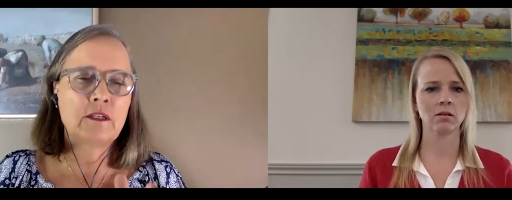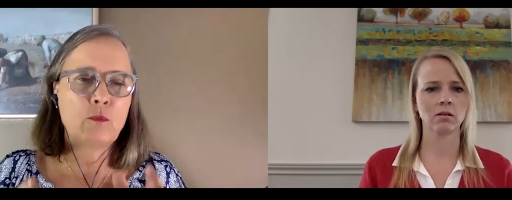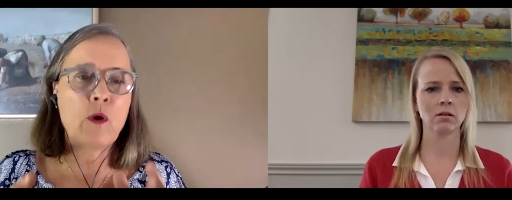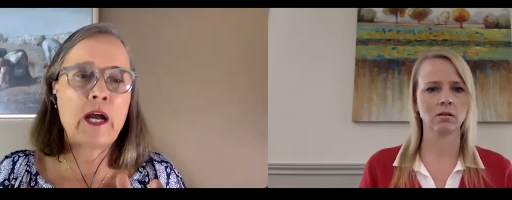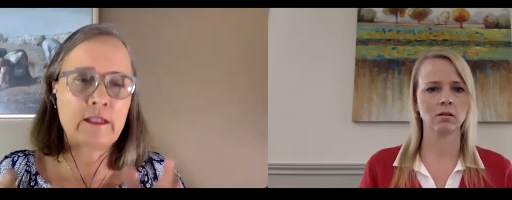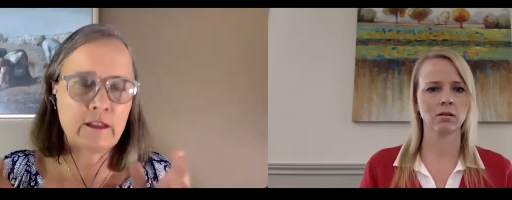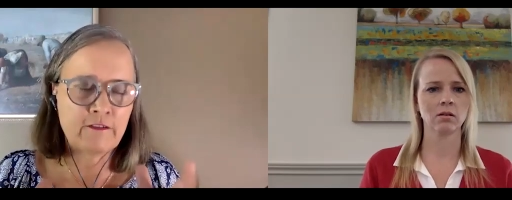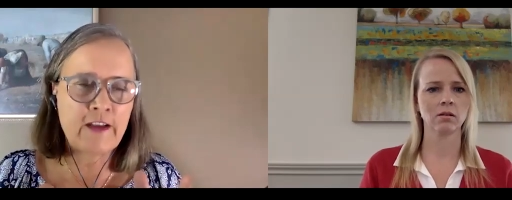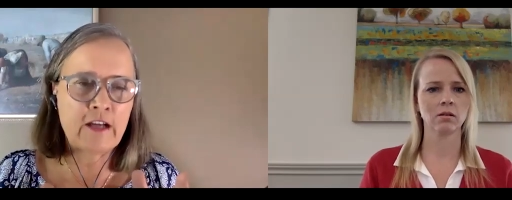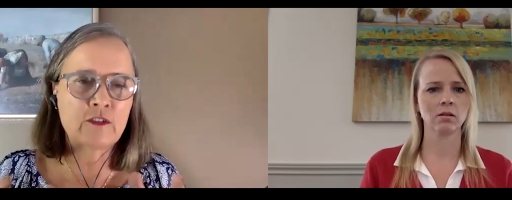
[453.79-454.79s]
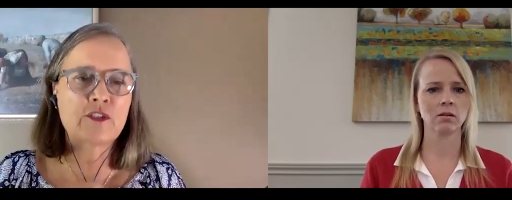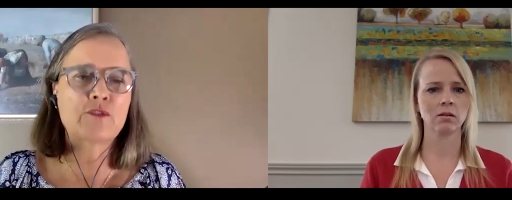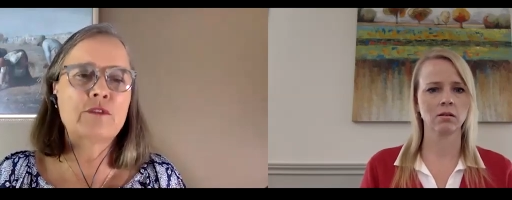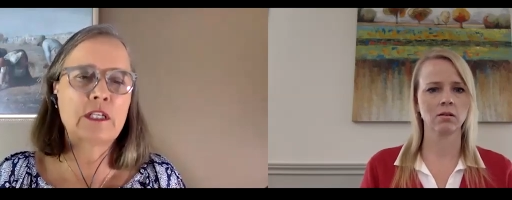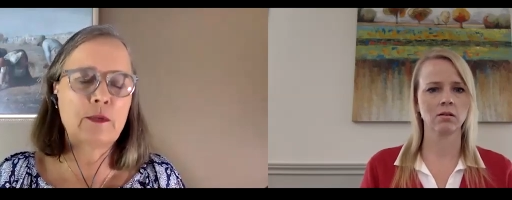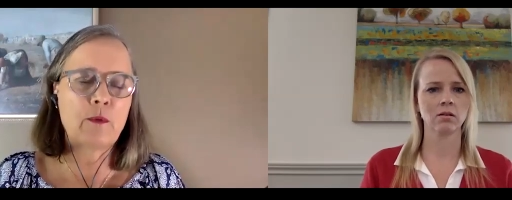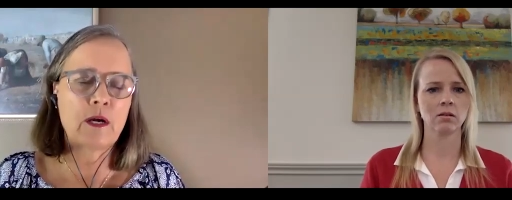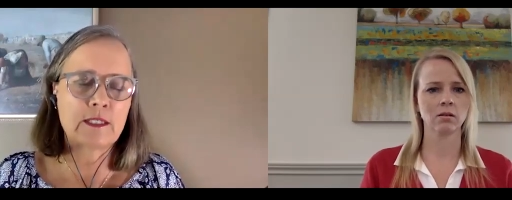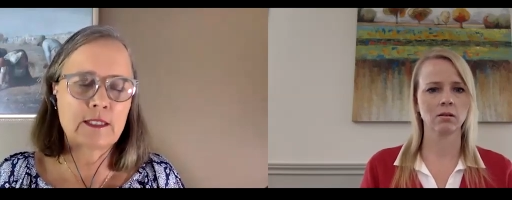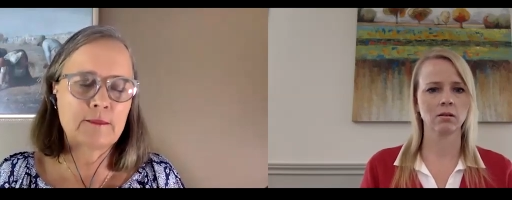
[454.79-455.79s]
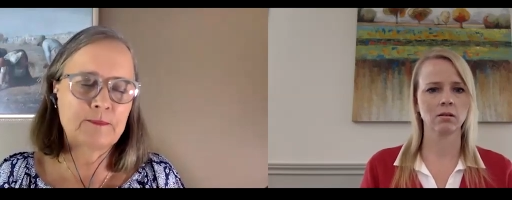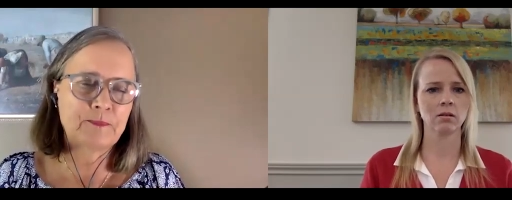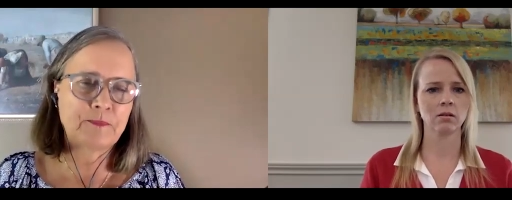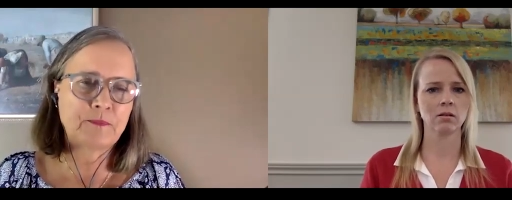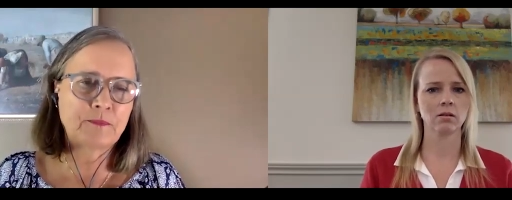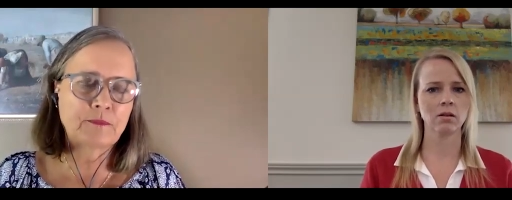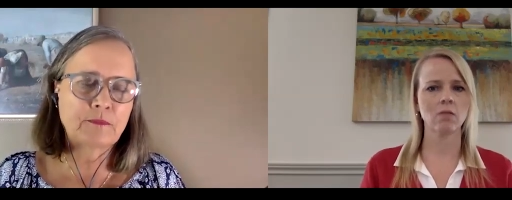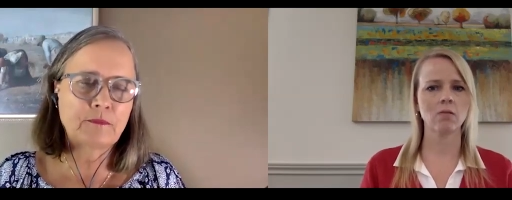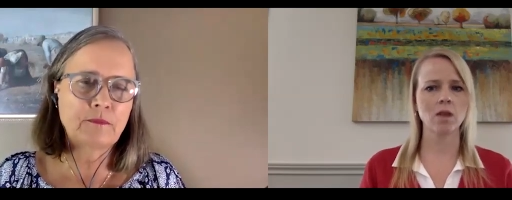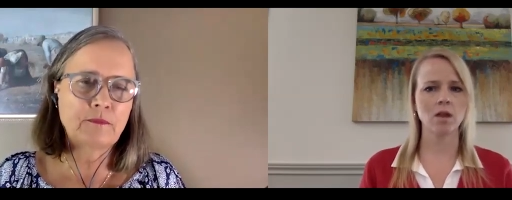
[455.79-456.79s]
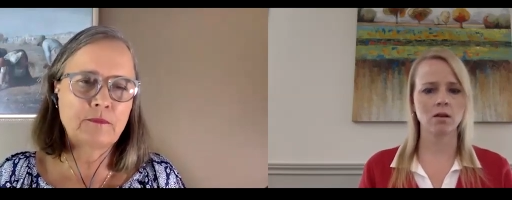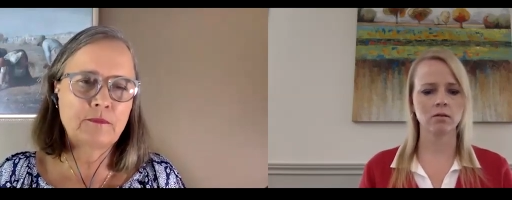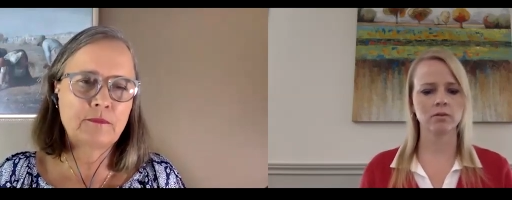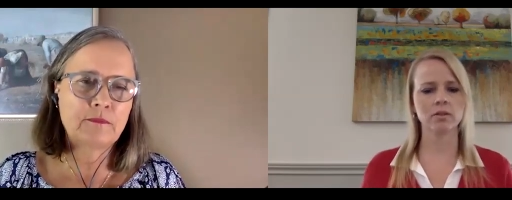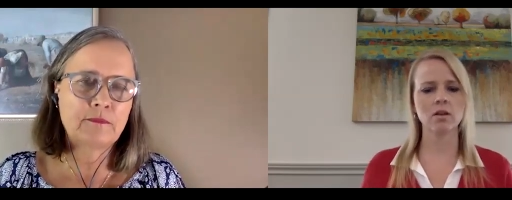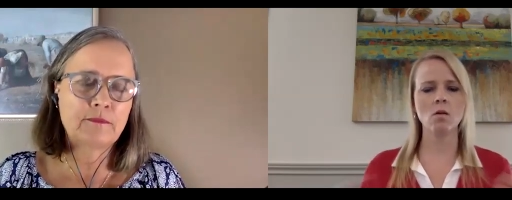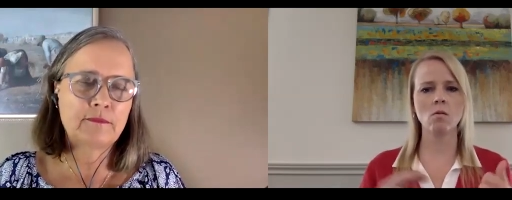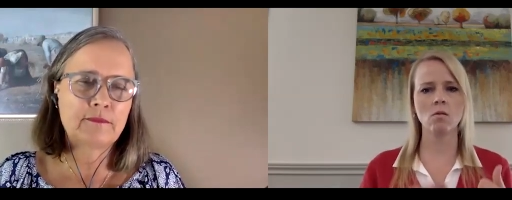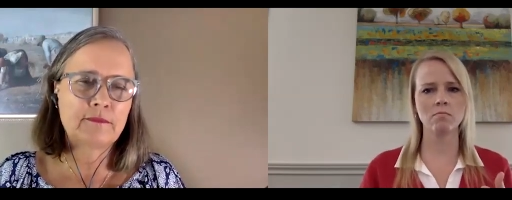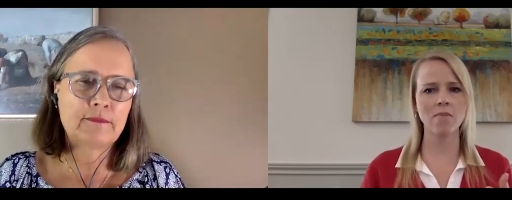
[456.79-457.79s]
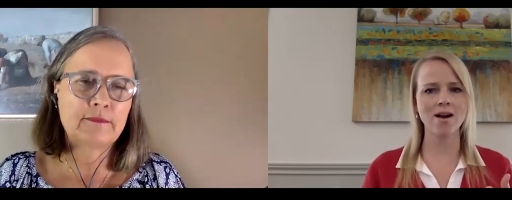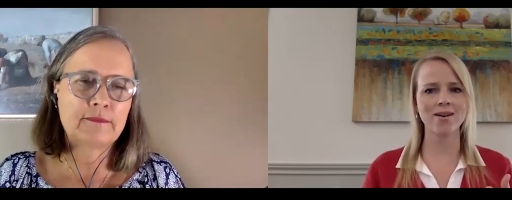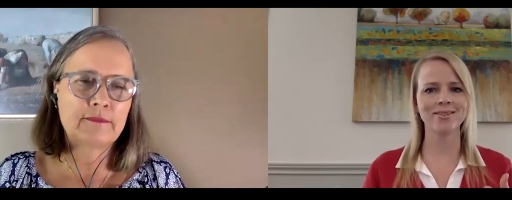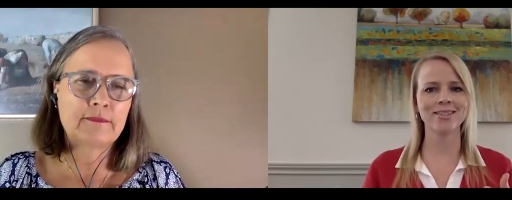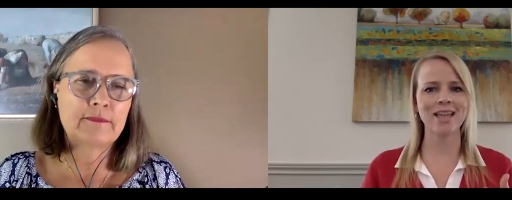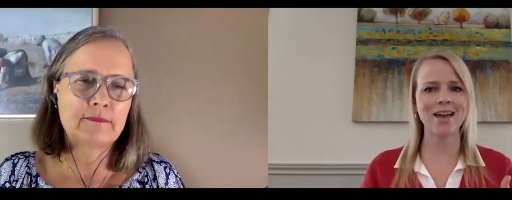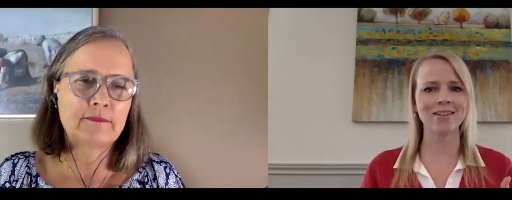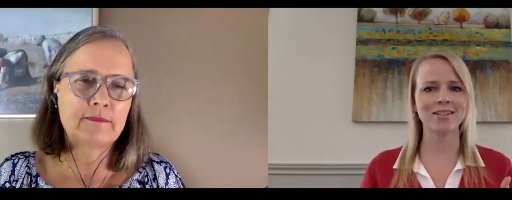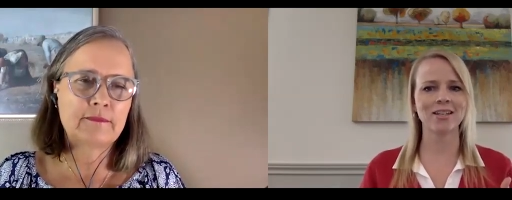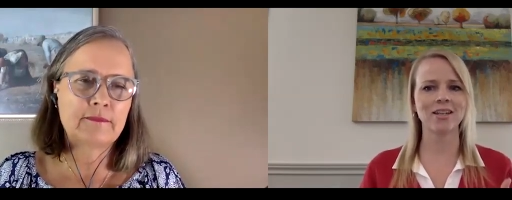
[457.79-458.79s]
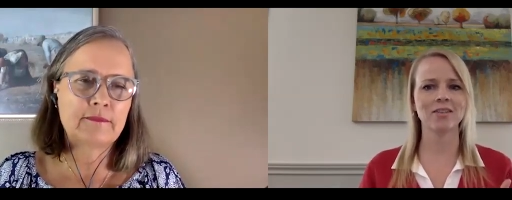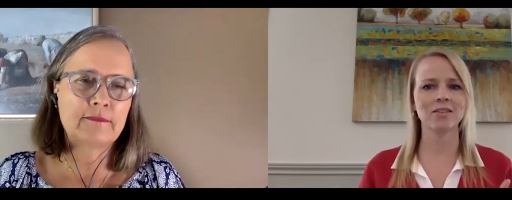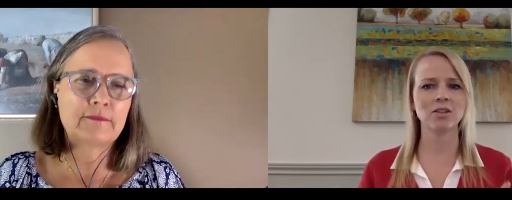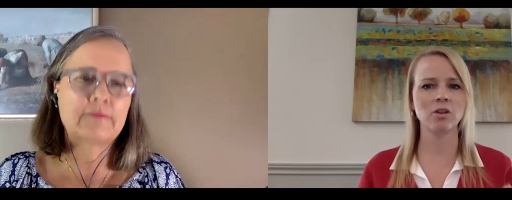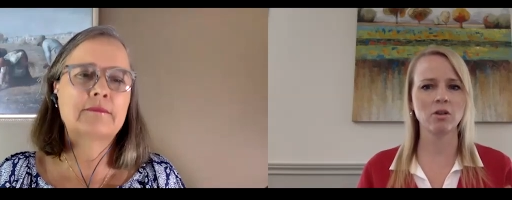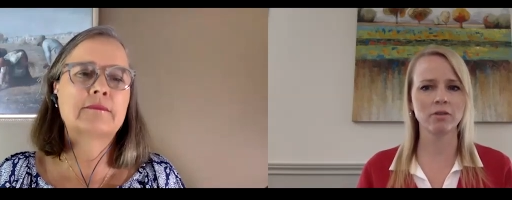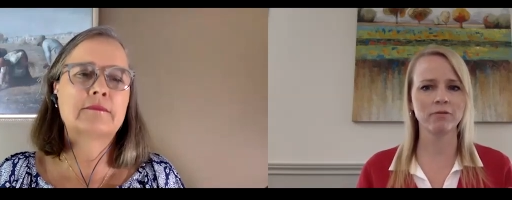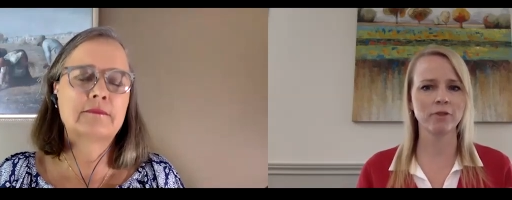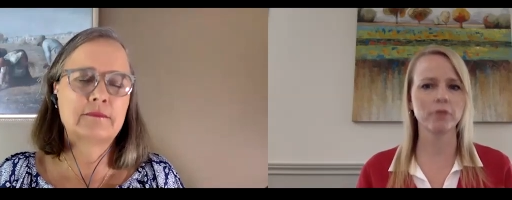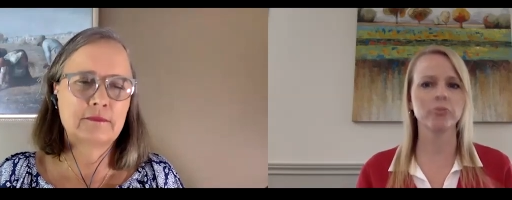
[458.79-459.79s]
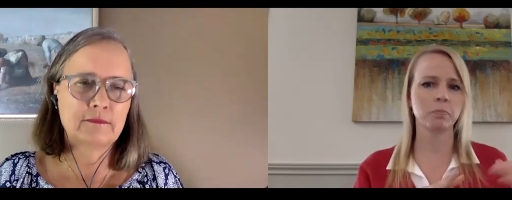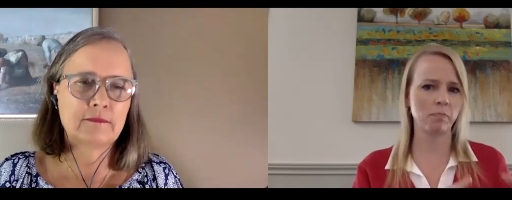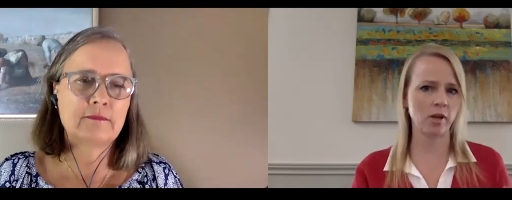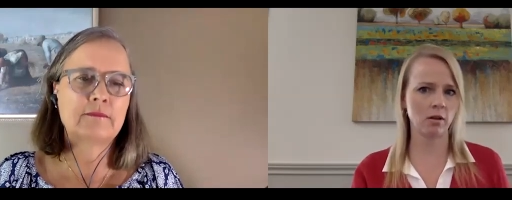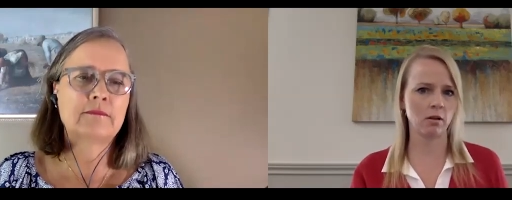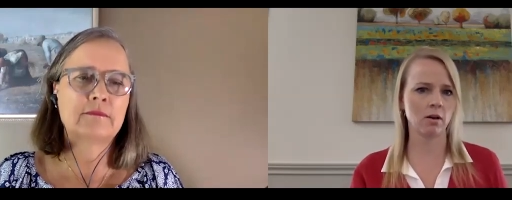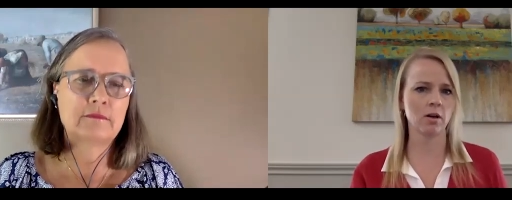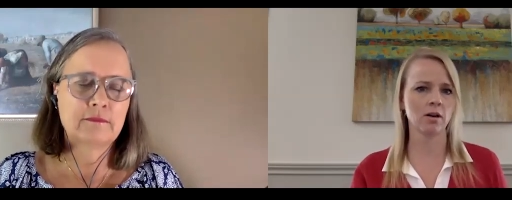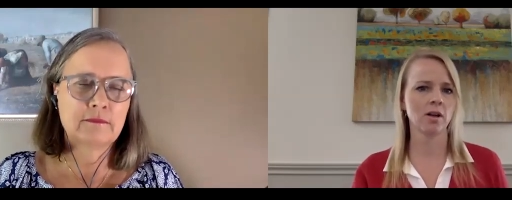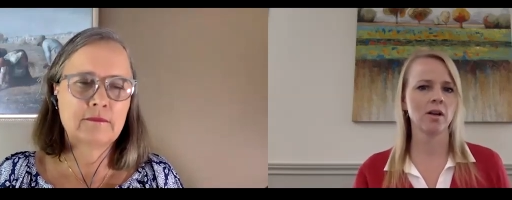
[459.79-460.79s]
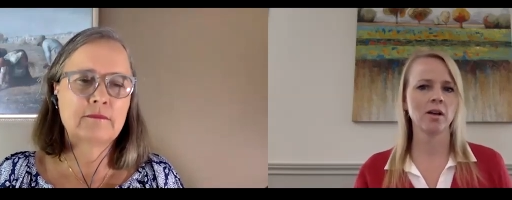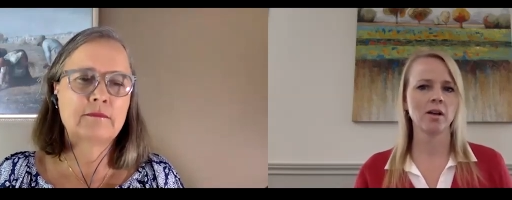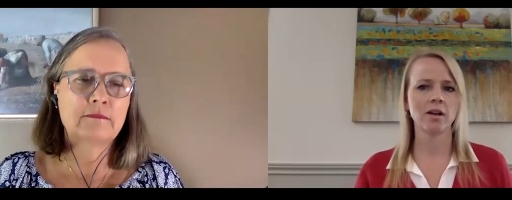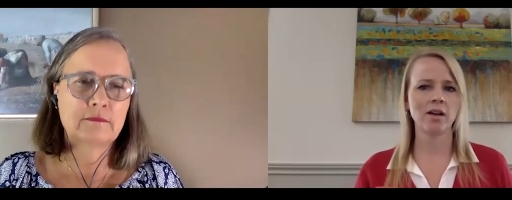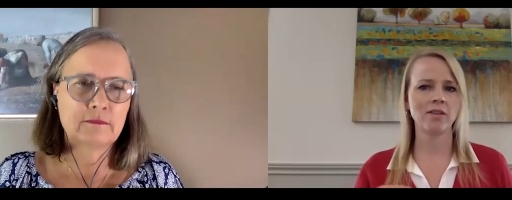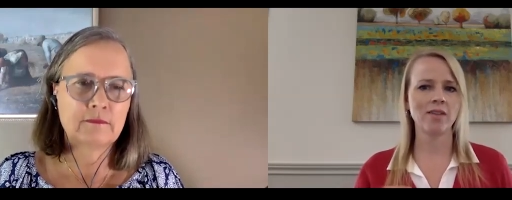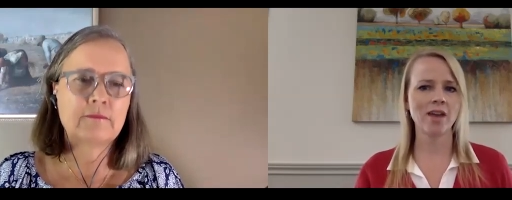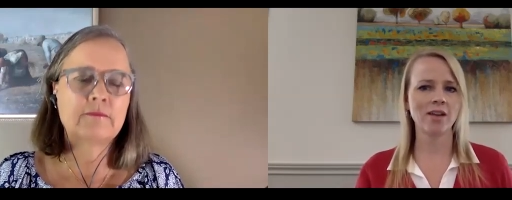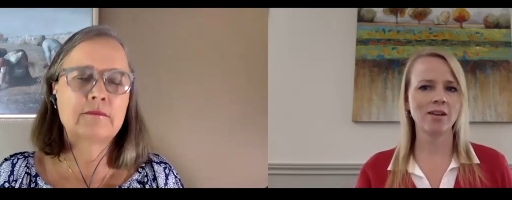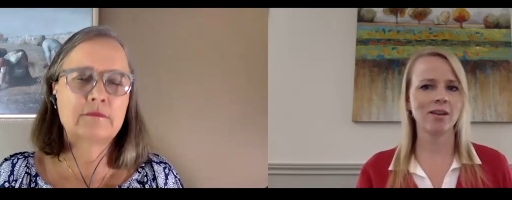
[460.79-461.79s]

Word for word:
Speaker 1: one, the founders, really want.
Speaker 2: Okay, so mindset is your first pillar, and then